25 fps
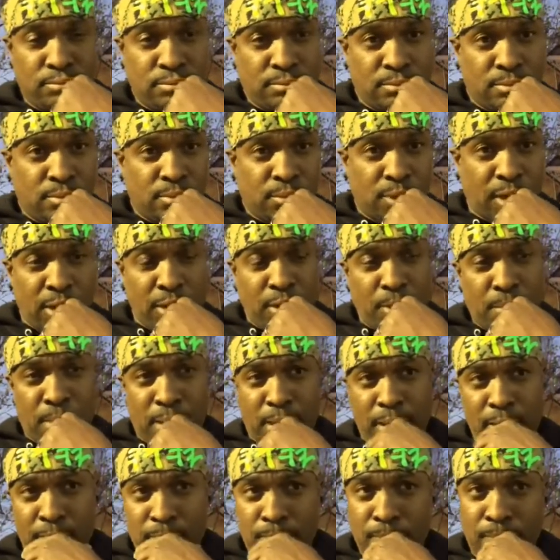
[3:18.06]
Think
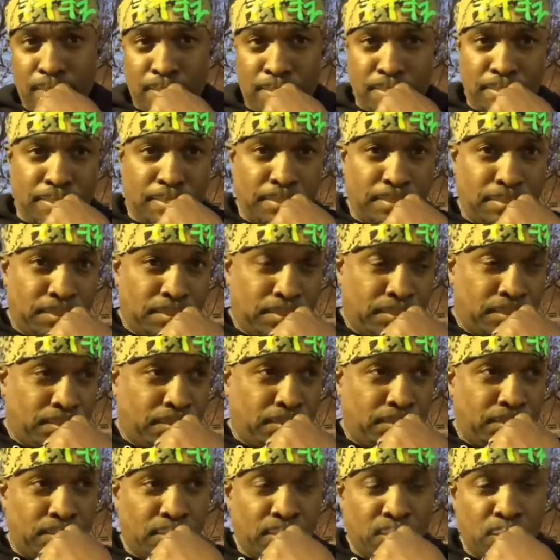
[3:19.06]
about it.
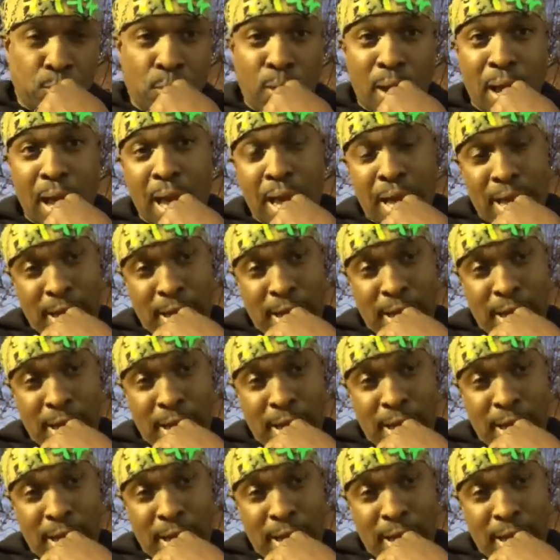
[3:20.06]
Why?